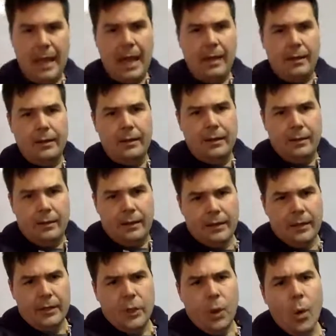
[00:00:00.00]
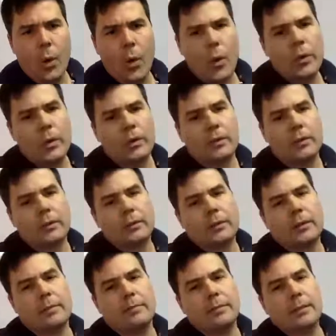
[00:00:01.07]
And the total
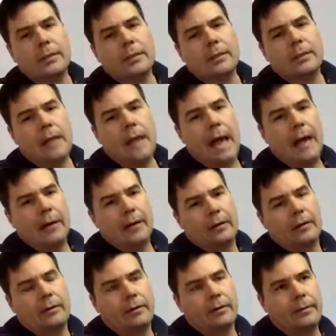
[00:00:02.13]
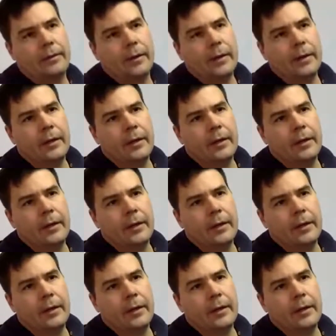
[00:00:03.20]
complete lack of